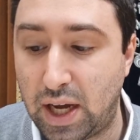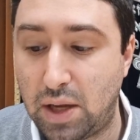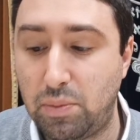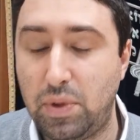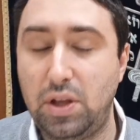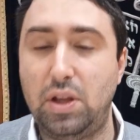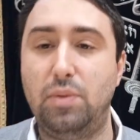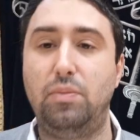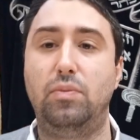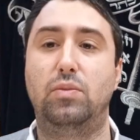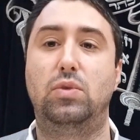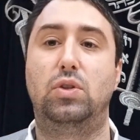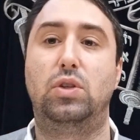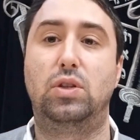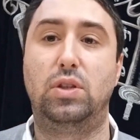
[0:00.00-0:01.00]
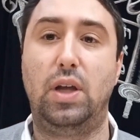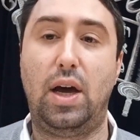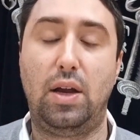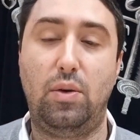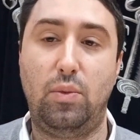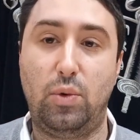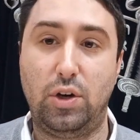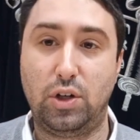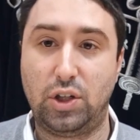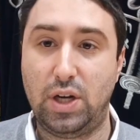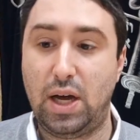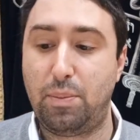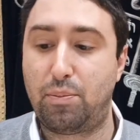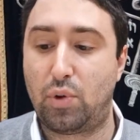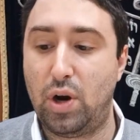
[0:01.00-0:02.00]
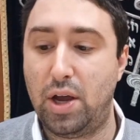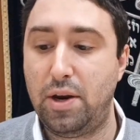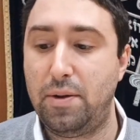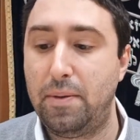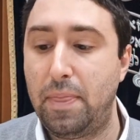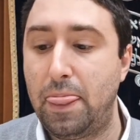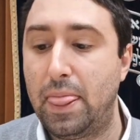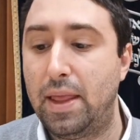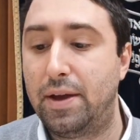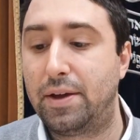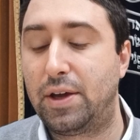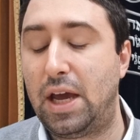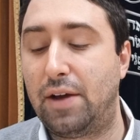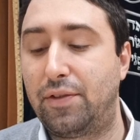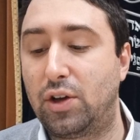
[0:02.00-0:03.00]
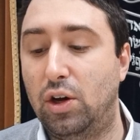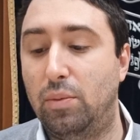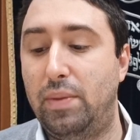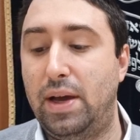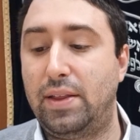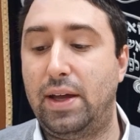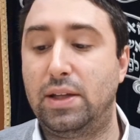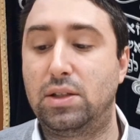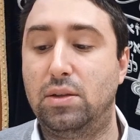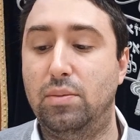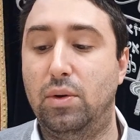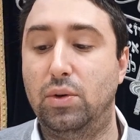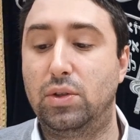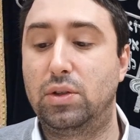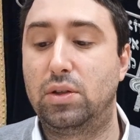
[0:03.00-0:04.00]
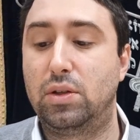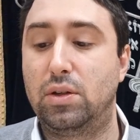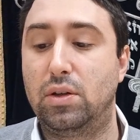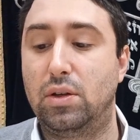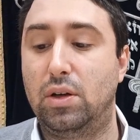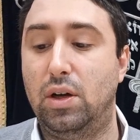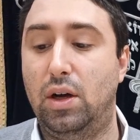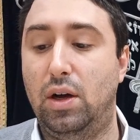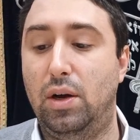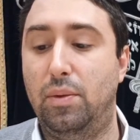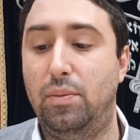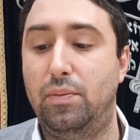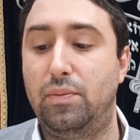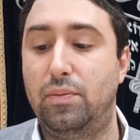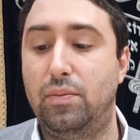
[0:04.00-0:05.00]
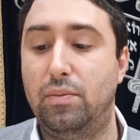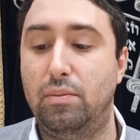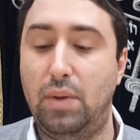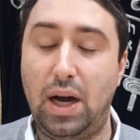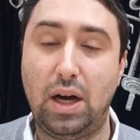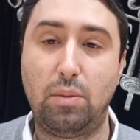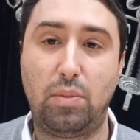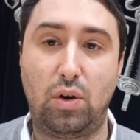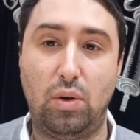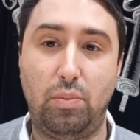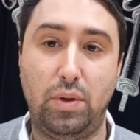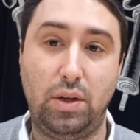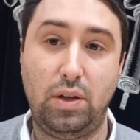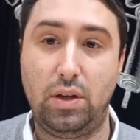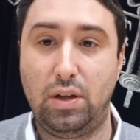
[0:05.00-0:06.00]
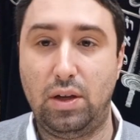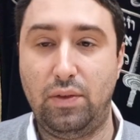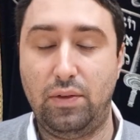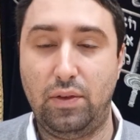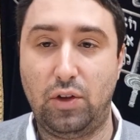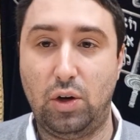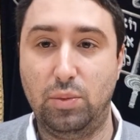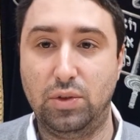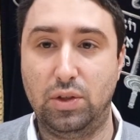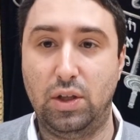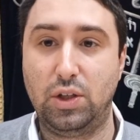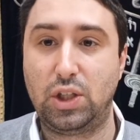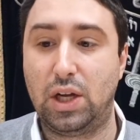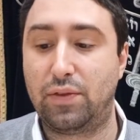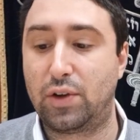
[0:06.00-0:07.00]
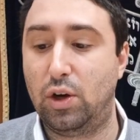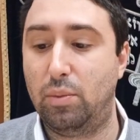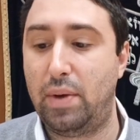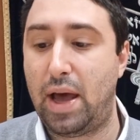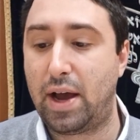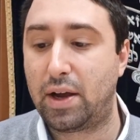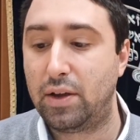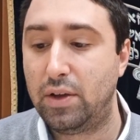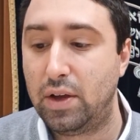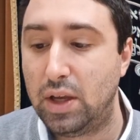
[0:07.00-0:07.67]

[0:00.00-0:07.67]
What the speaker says: minim, which is not where there's not bread, you have to go back. That's the most machmir opinion in terms of this. You have to go back.